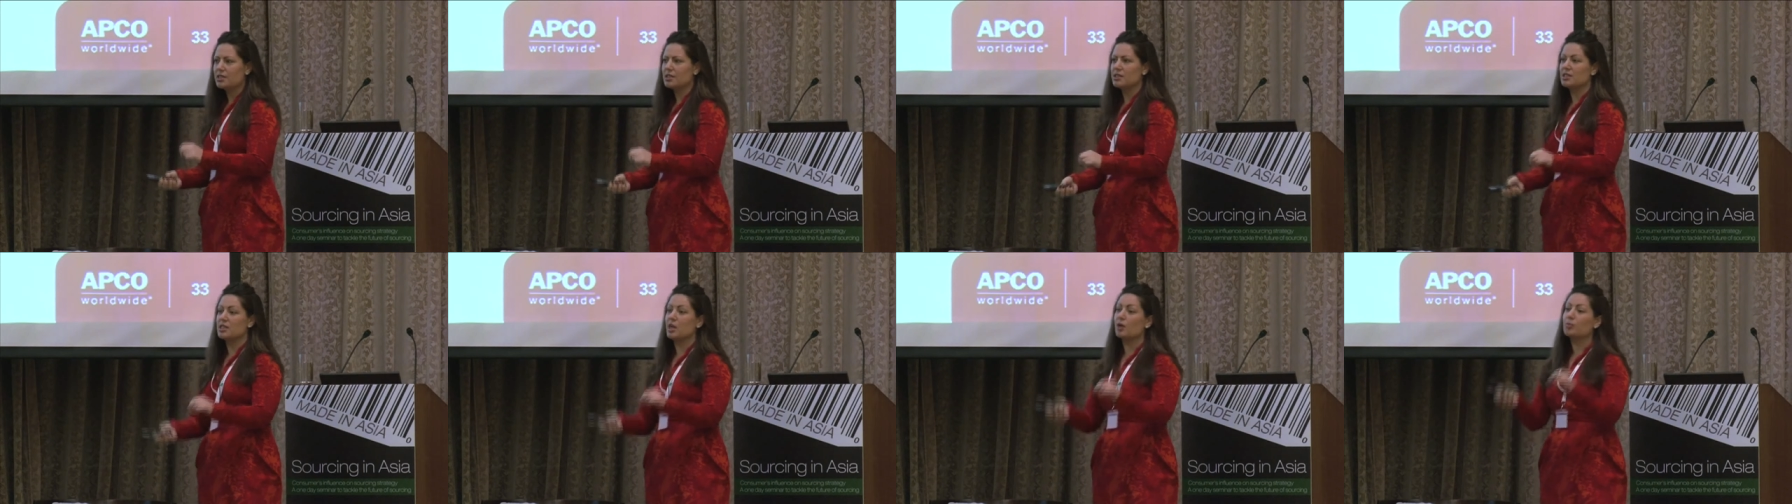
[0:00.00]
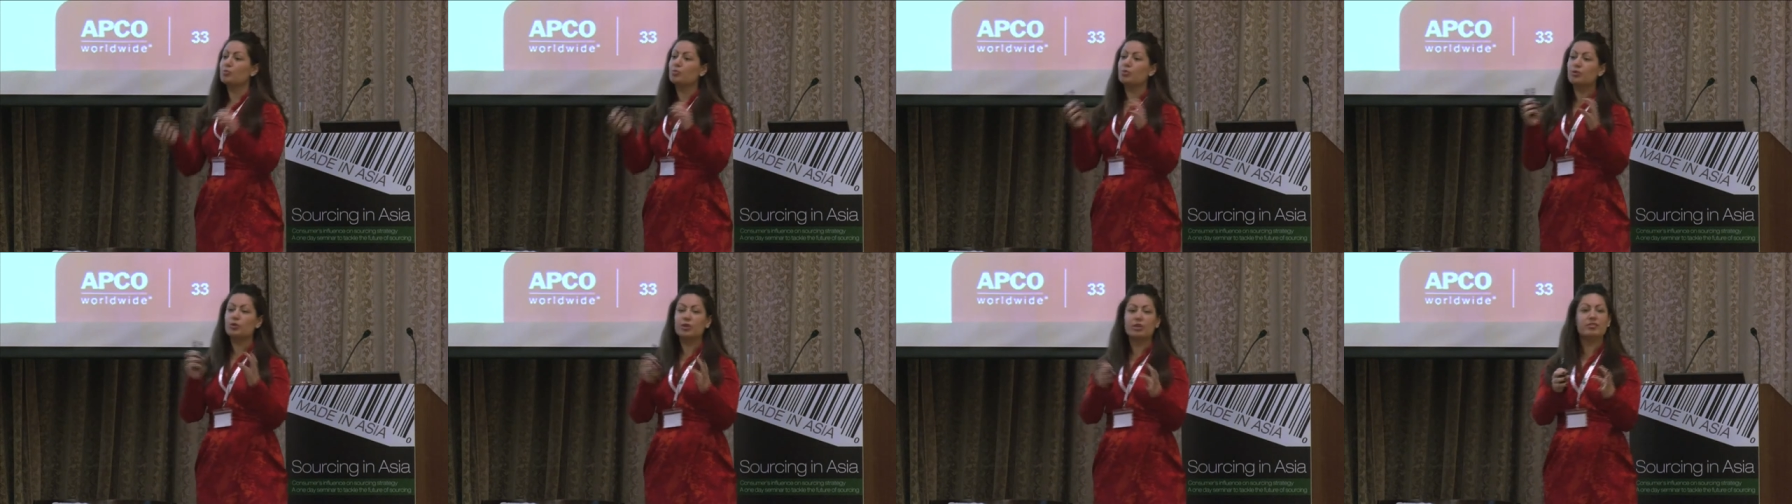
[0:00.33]
is
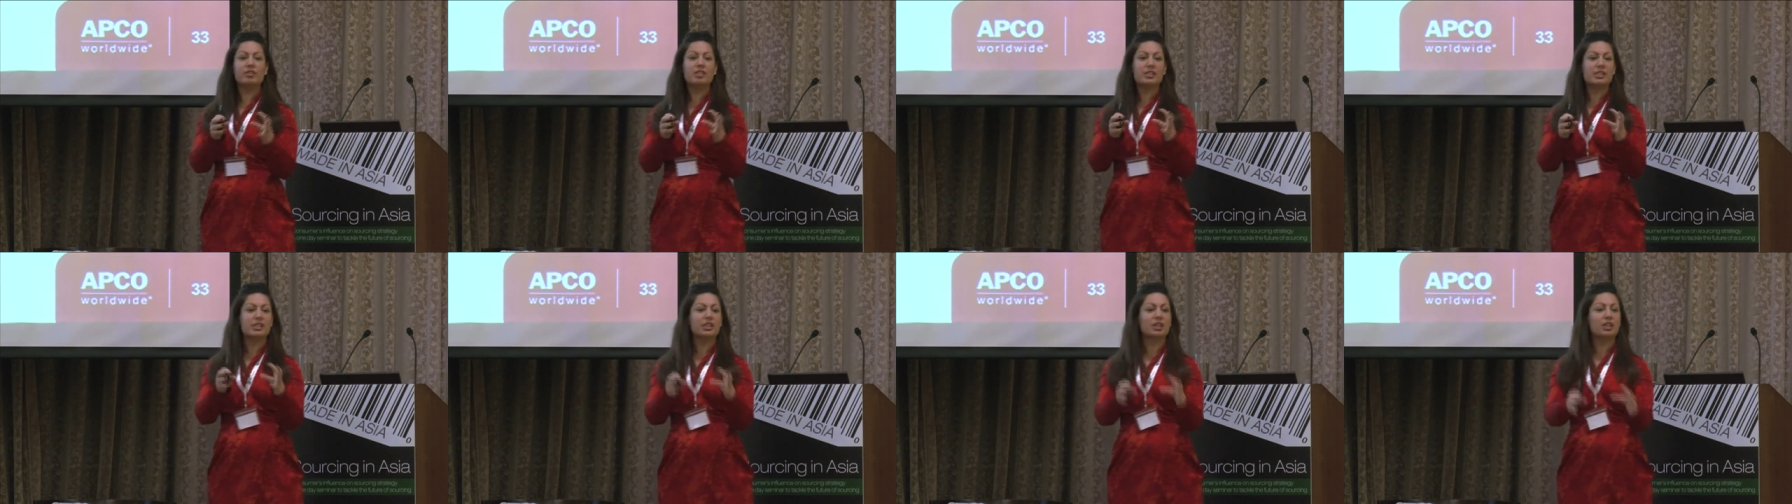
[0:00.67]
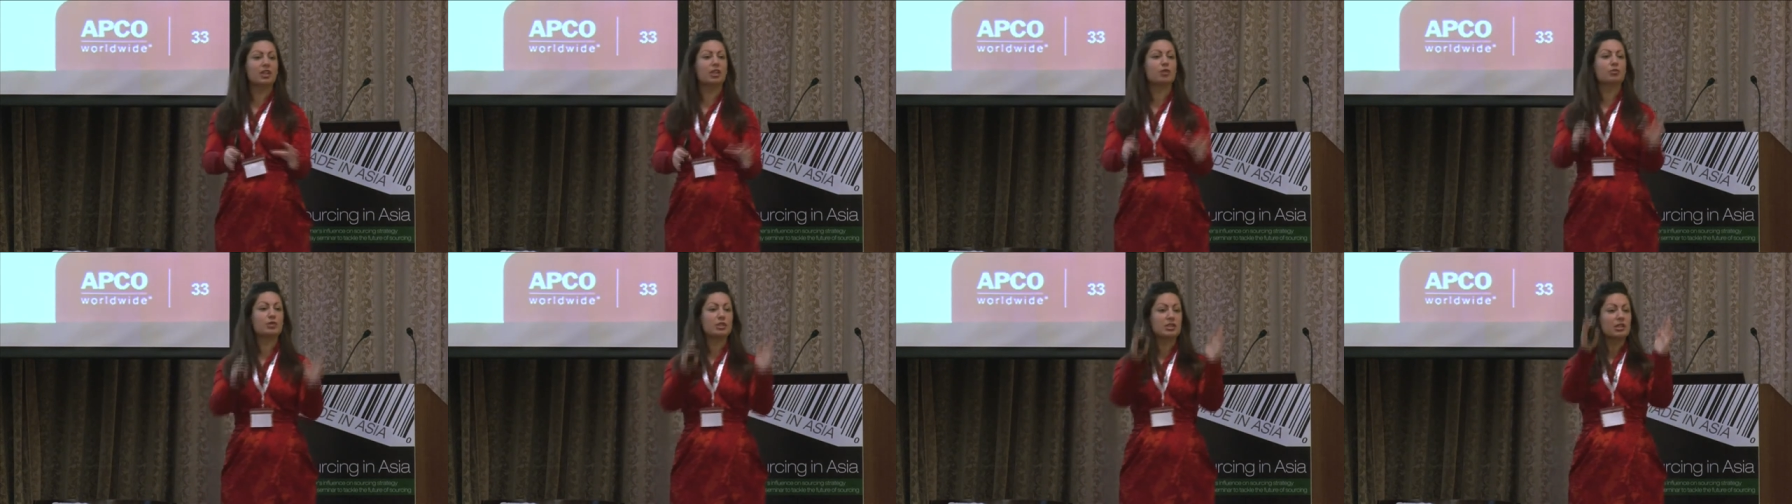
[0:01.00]
that previously
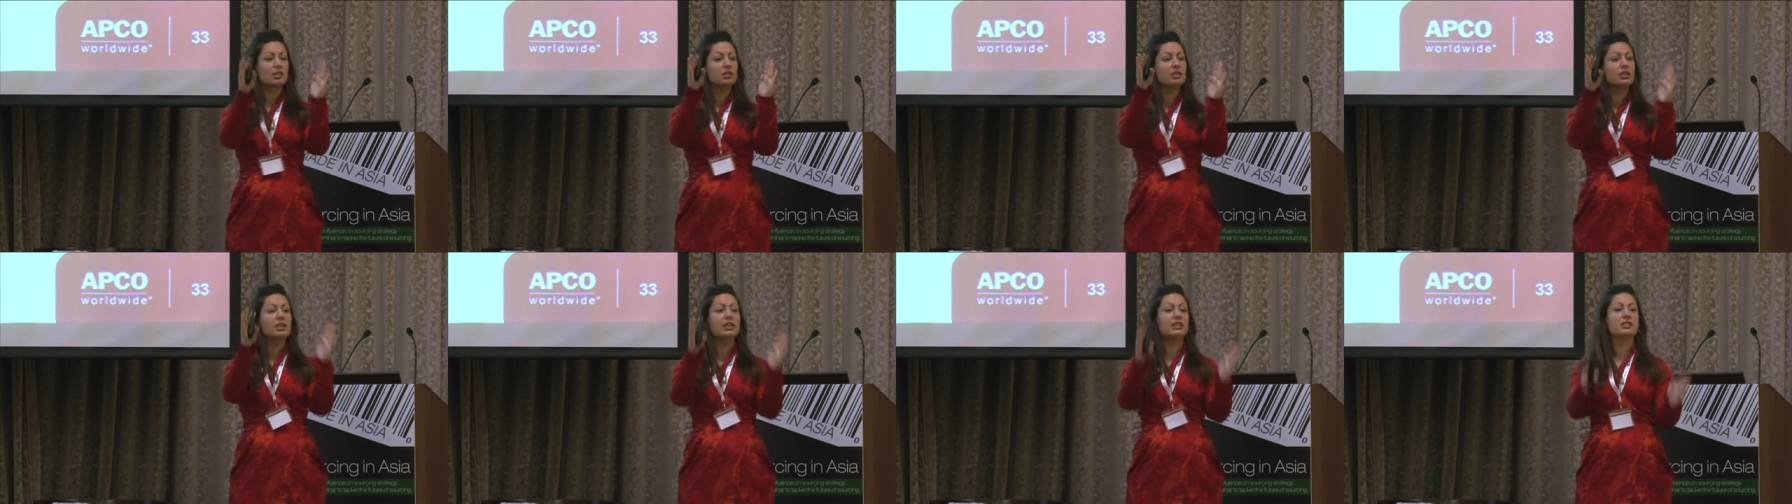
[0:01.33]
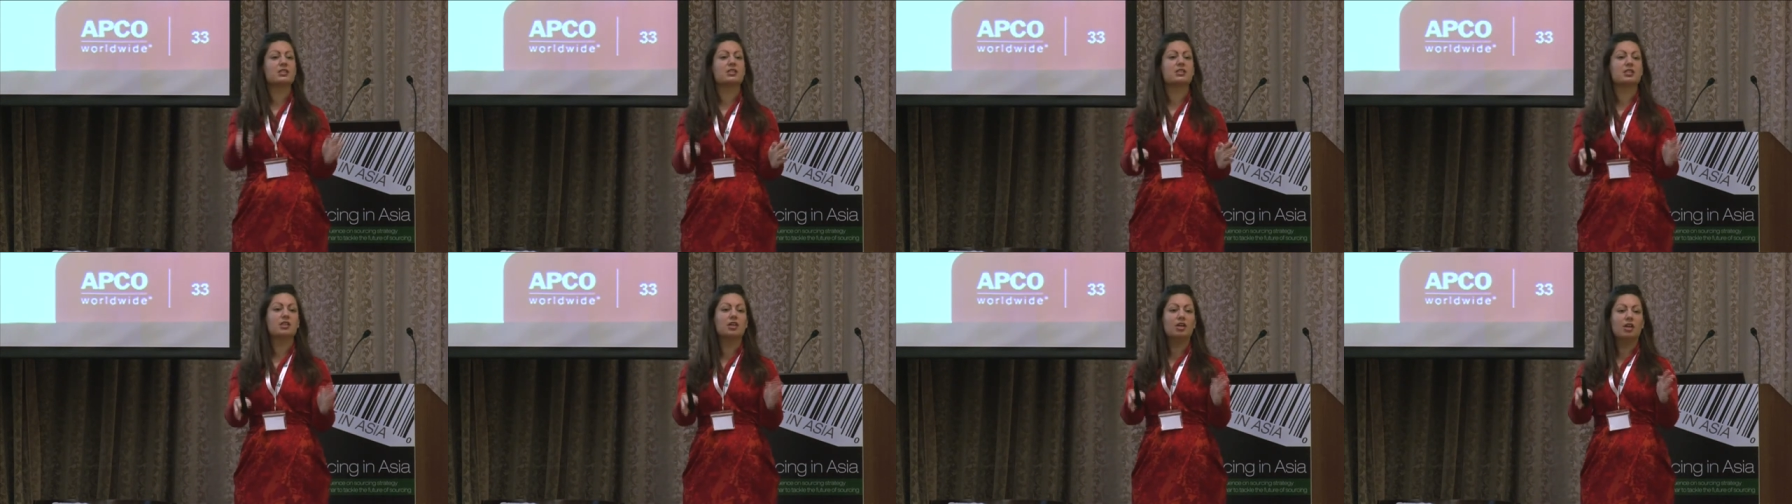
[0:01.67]
there was a
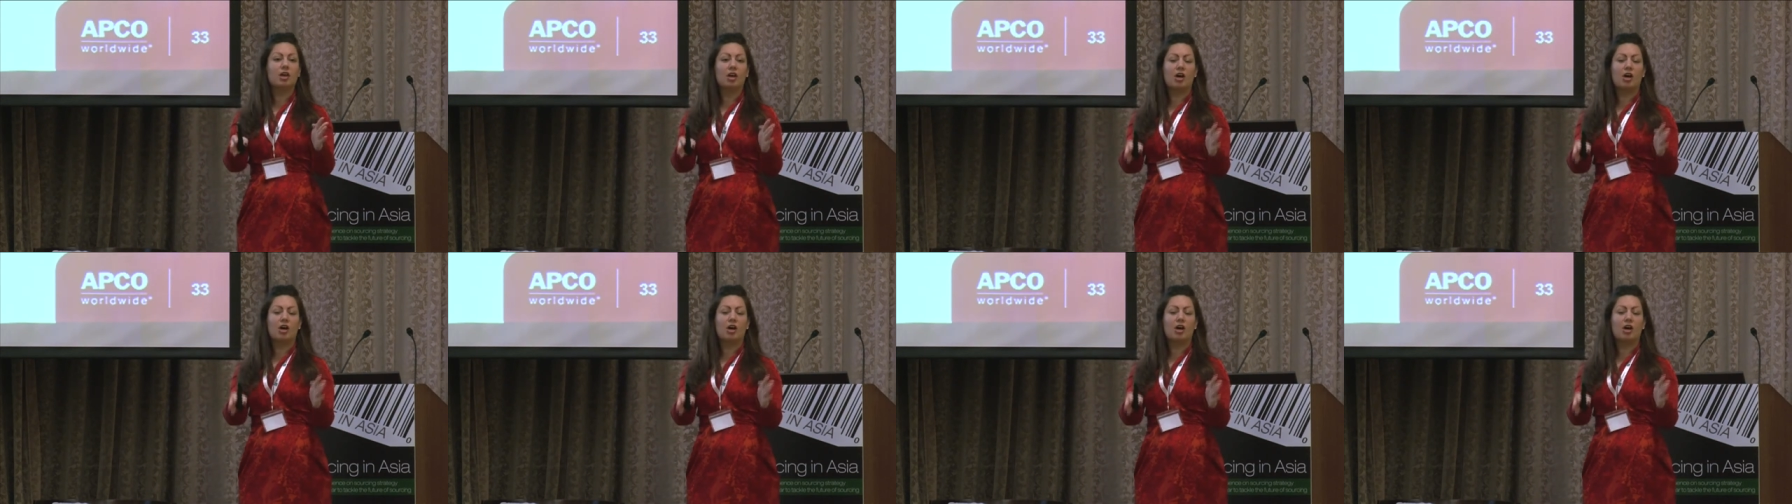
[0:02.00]
list